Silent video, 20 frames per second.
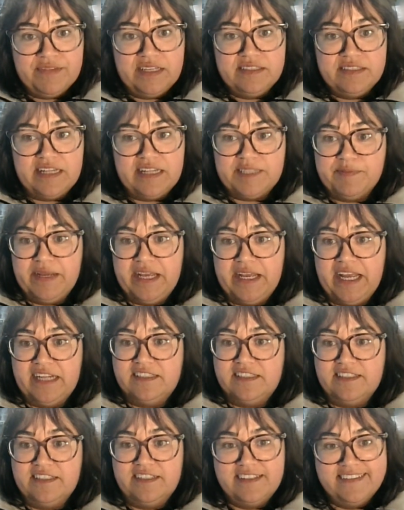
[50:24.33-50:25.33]
That's my
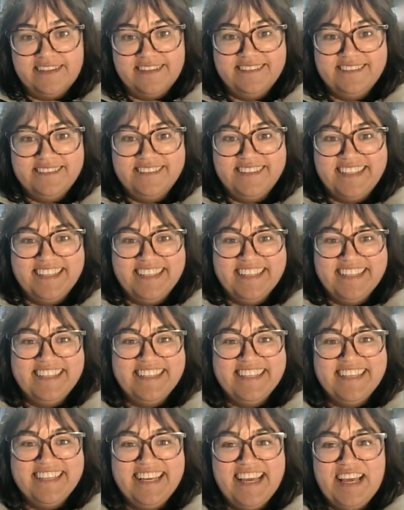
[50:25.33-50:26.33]
answer.
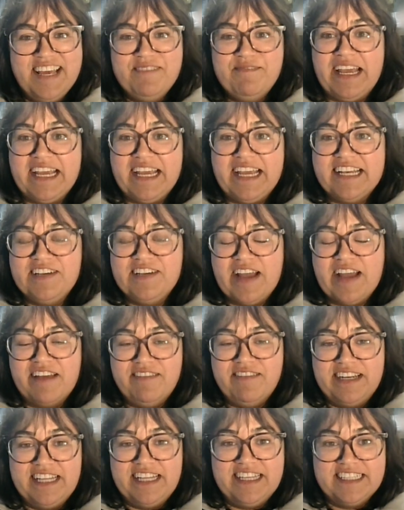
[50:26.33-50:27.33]
Megan, do you have
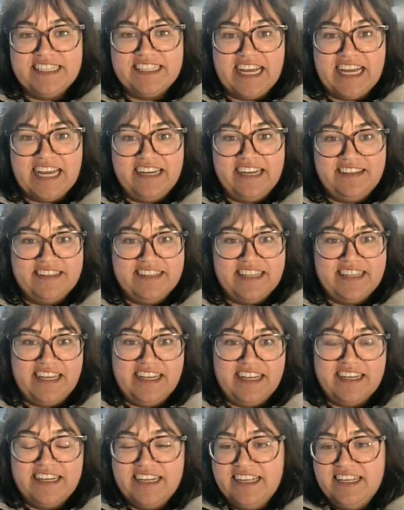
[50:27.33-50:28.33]
anything to add on
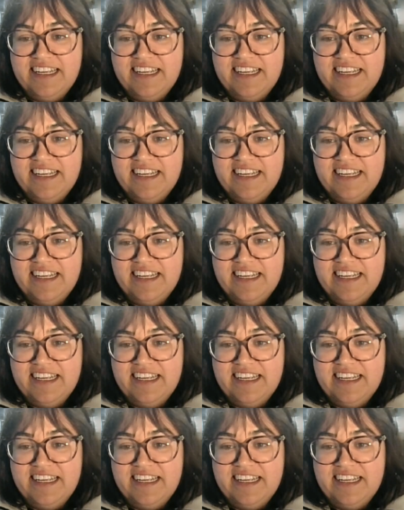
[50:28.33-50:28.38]
that?